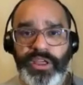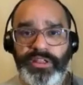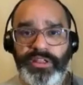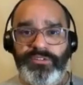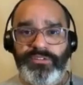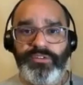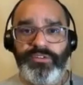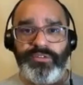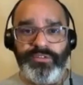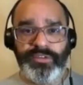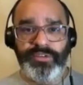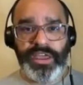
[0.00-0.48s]

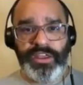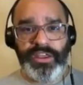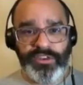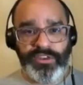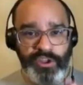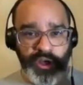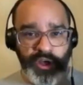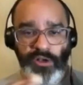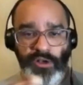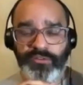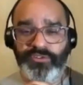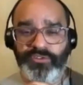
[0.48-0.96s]
to say,
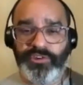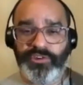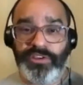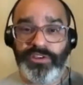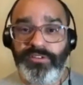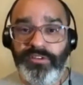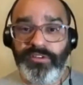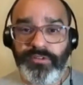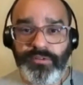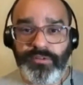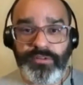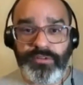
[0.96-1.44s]
no,
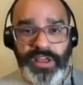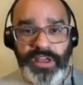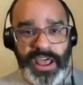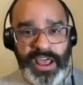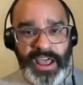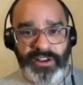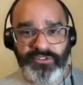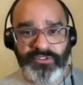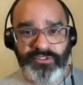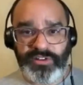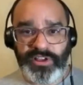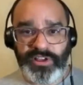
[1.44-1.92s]
Jesus was
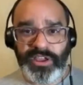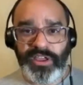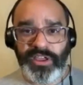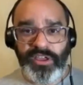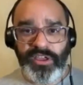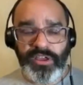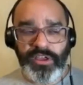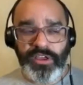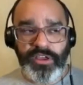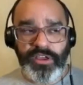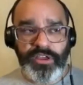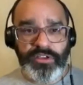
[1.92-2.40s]
actually
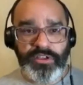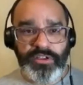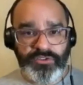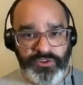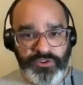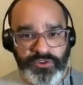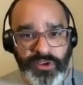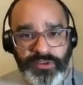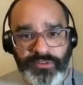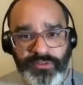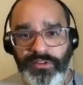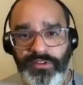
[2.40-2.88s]

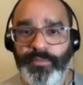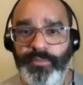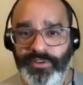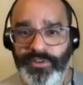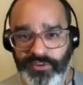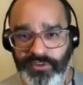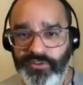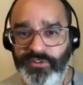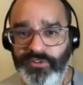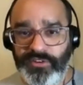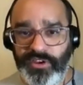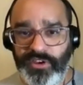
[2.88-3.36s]
just a
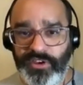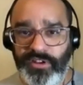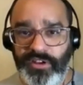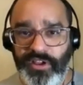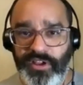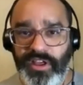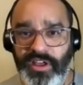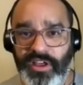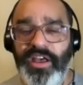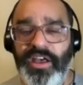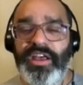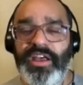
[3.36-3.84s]
magician.
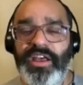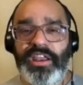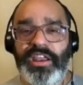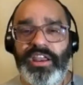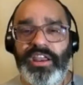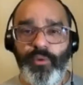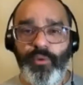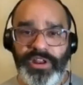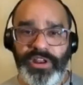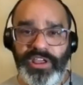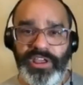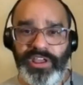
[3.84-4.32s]
Now,
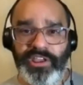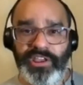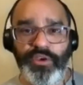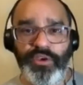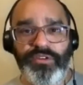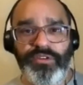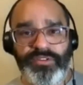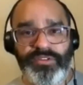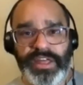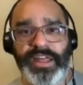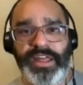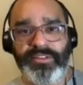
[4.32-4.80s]
when he
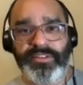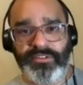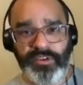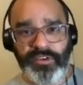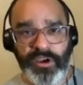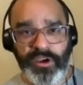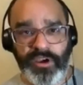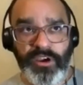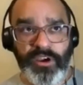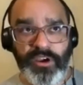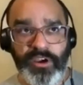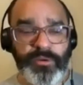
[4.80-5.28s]
used that
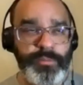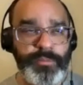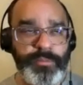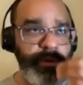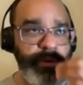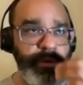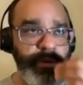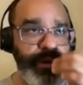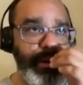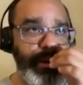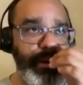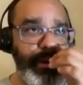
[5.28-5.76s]
term,
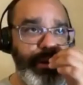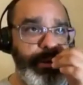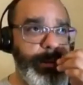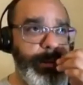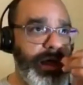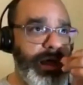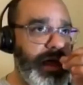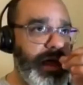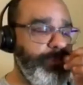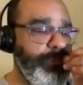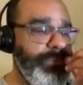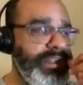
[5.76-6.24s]
I
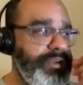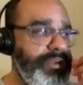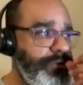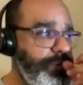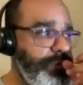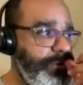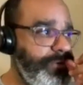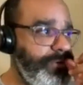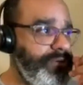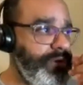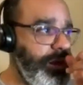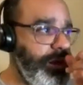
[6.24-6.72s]
believe it
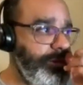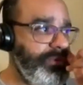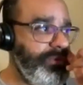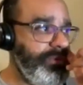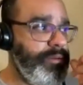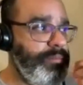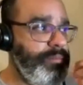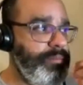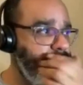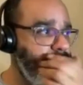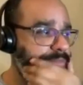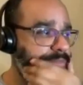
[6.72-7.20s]
was
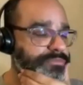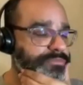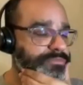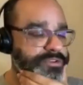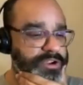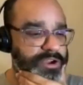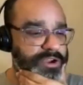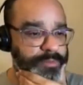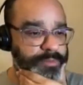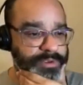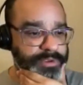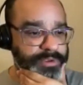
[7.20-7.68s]
the
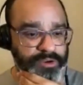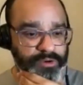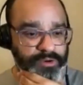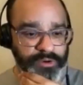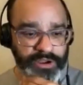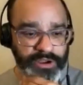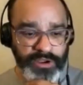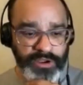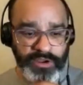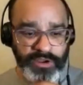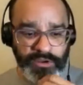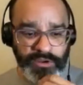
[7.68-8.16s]
term in Greek,
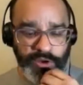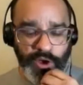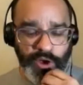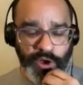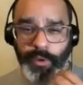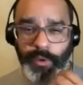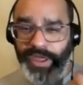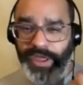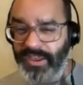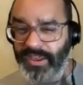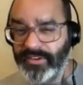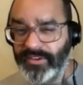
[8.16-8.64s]

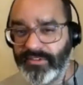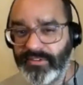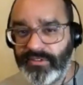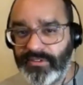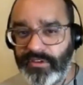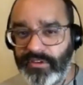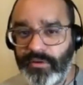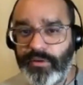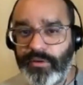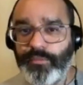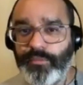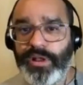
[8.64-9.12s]
goes,
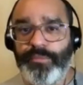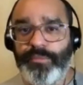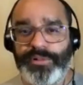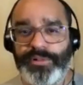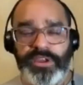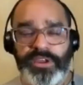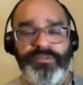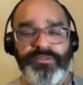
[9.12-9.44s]
I believe,